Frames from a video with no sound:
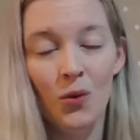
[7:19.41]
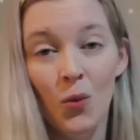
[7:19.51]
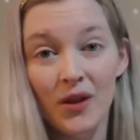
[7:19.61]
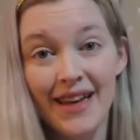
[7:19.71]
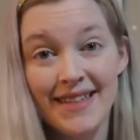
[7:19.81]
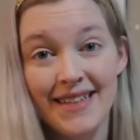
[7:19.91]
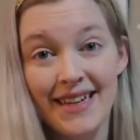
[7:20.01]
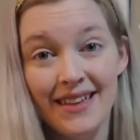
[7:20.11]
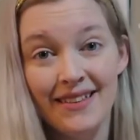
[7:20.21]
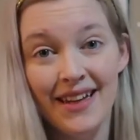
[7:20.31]
One last
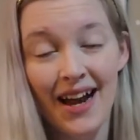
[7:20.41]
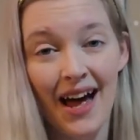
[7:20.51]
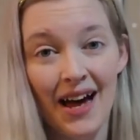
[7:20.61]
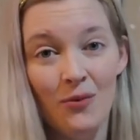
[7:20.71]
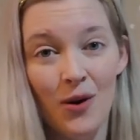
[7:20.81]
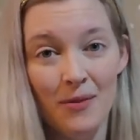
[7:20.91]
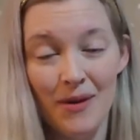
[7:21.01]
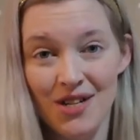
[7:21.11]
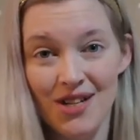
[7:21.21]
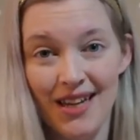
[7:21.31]
thing that I want to
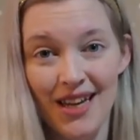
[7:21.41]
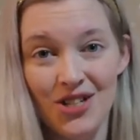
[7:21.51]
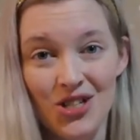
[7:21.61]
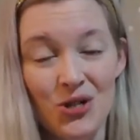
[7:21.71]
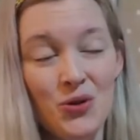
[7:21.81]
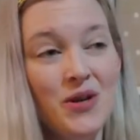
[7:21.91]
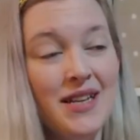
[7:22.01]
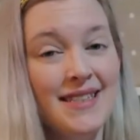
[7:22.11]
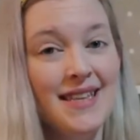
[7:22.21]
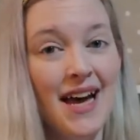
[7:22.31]
mention again too
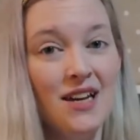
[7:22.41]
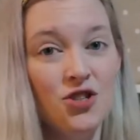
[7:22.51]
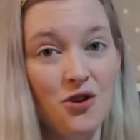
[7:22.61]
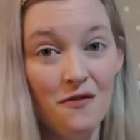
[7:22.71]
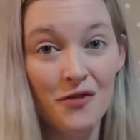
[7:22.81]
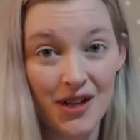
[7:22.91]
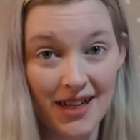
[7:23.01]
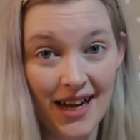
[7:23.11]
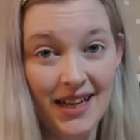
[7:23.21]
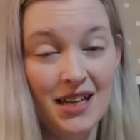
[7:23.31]
is that don't forget,